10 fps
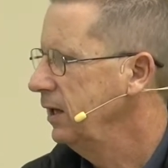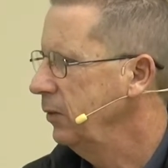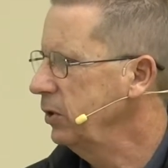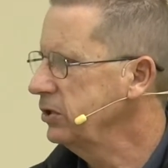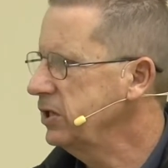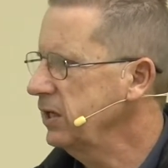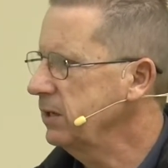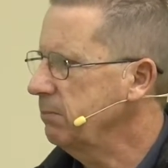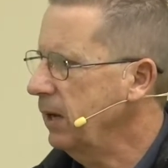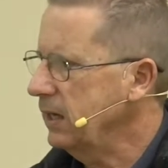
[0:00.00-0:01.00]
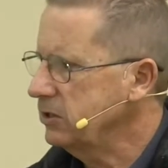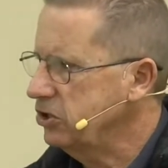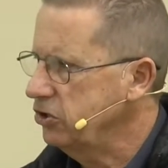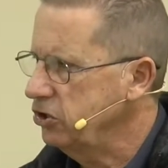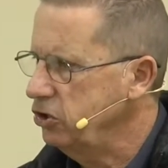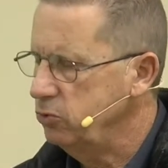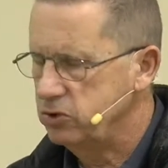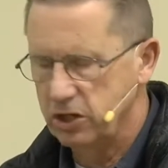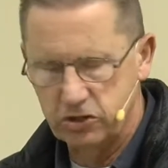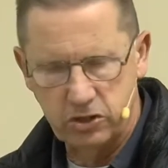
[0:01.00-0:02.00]
We could take it back to the New
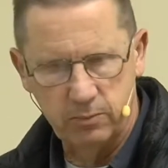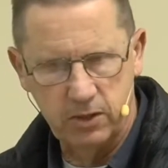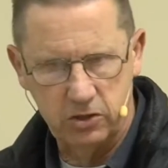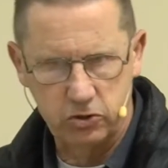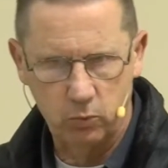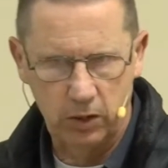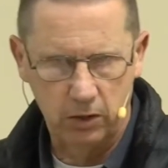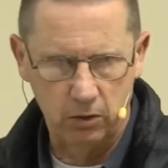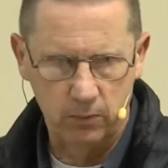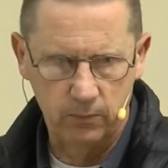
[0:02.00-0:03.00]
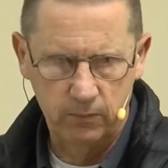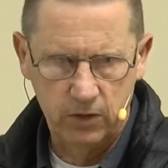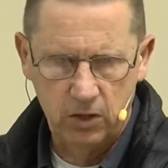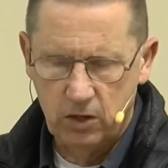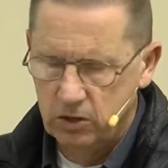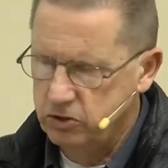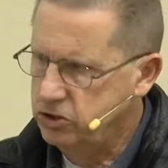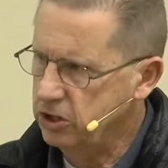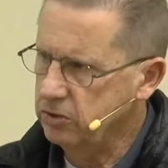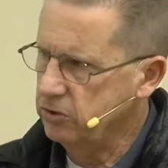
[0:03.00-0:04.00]
Testament as well.
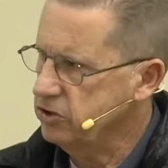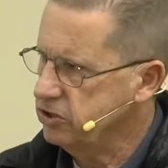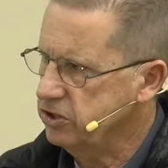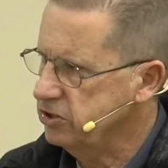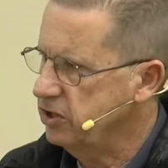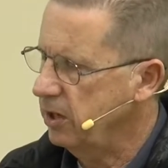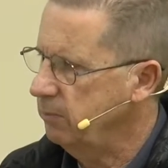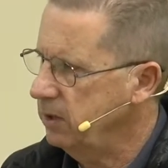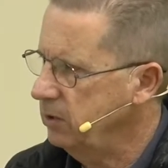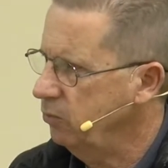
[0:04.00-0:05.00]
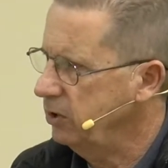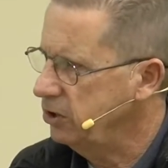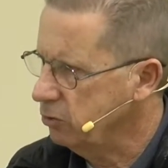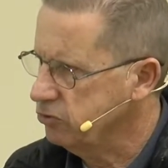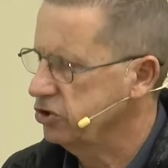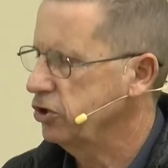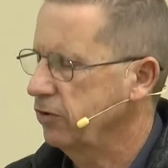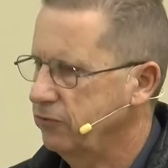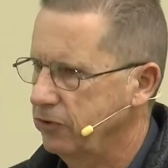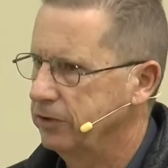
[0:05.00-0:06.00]
Gentleness does not mean we don't
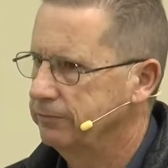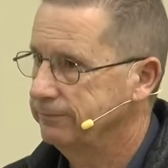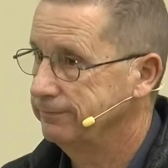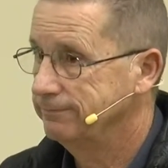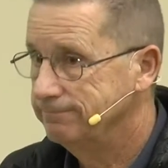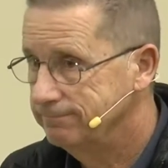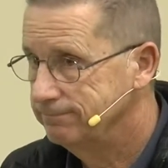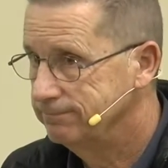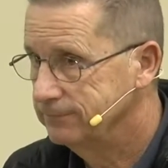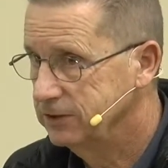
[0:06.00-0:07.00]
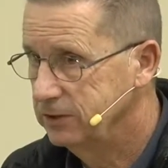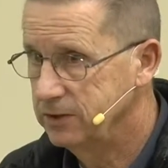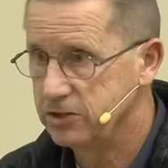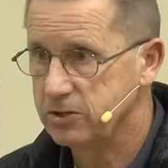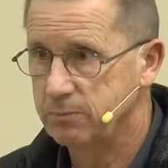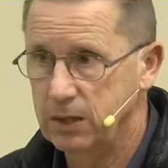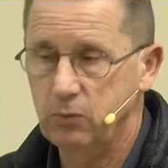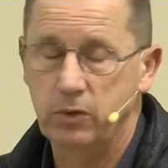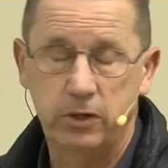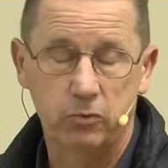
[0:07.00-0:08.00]
suffer. It doesn't
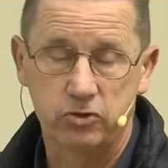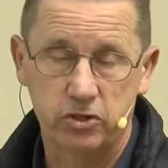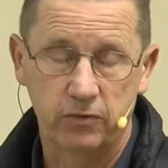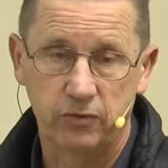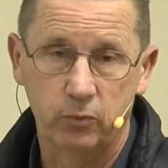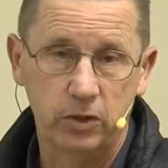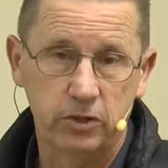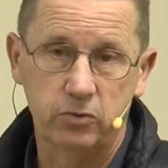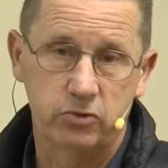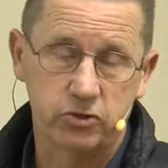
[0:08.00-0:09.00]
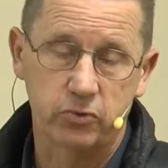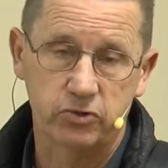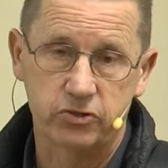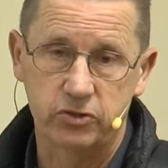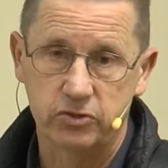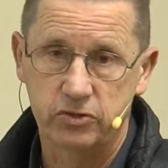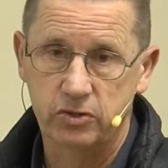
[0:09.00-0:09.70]
mean we don't suffer. We do as Christians.